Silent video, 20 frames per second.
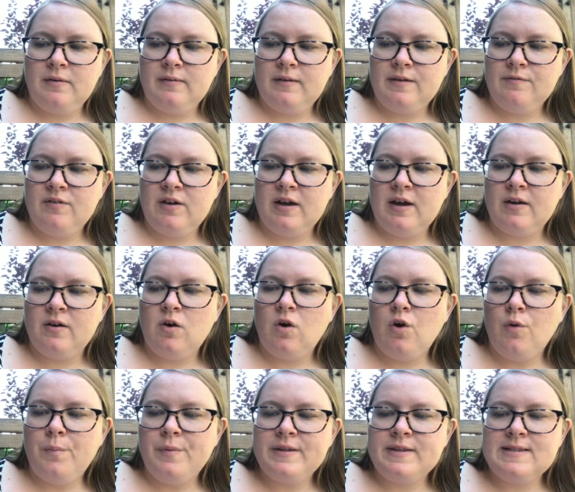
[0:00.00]
leaving an
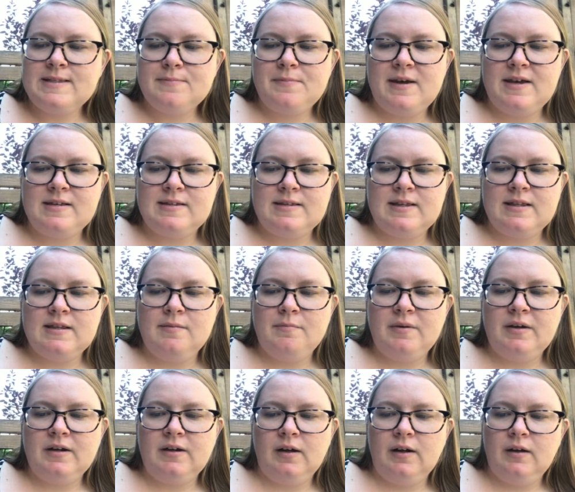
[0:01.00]
open space in the
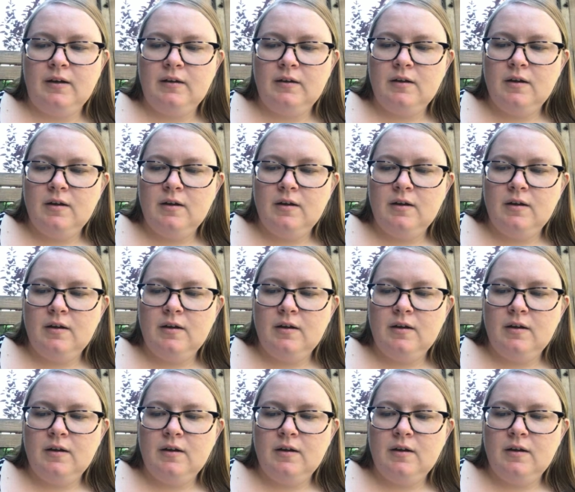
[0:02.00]
middle.